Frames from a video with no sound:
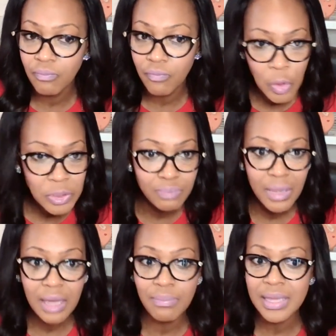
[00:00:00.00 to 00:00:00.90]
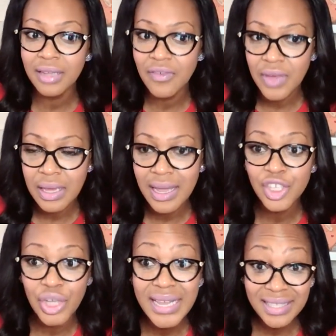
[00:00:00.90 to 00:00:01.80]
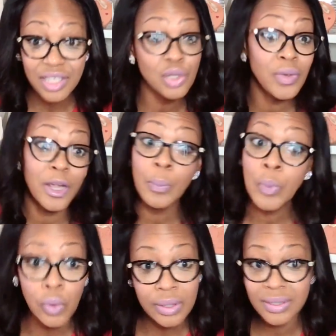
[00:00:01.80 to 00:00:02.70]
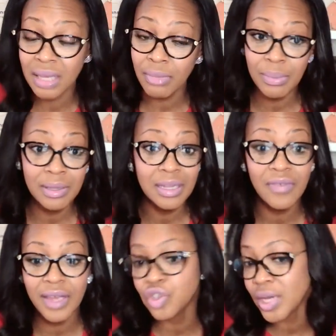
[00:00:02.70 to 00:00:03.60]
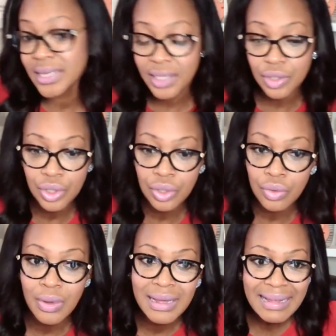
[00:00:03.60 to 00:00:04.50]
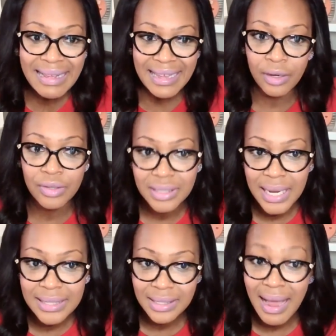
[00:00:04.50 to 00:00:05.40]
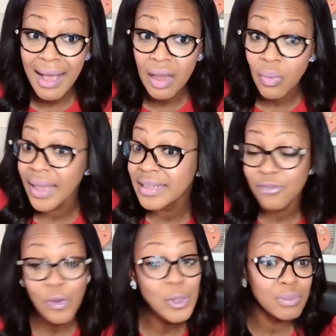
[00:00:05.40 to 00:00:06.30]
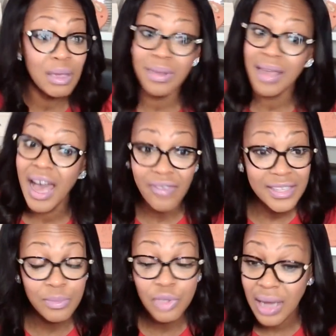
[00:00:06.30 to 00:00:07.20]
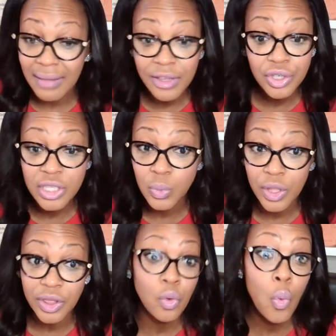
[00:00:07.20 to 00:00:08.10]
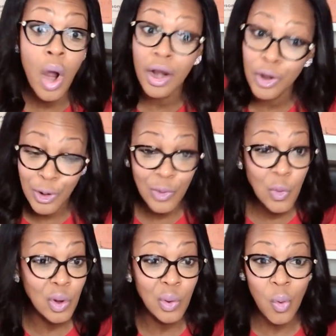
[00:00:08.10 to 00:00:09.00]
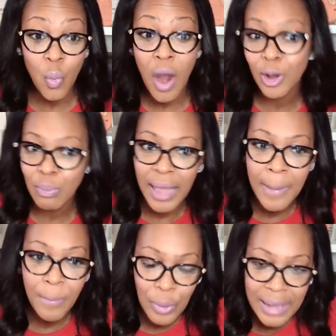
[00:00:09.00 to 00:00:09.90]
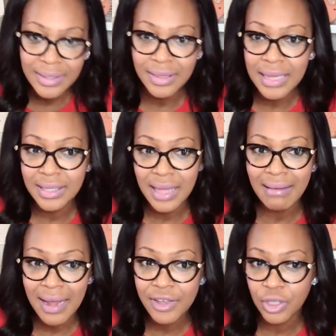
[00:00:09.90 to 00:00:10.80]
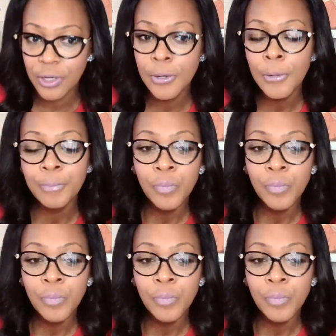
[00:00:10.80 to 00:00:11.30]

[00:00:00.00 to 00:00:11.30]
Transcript: Folks may be living adjacent to airports. They may be living adjacent to interstates and highways. Folks may be having some challenges with their water or water main breaks and things of that nature.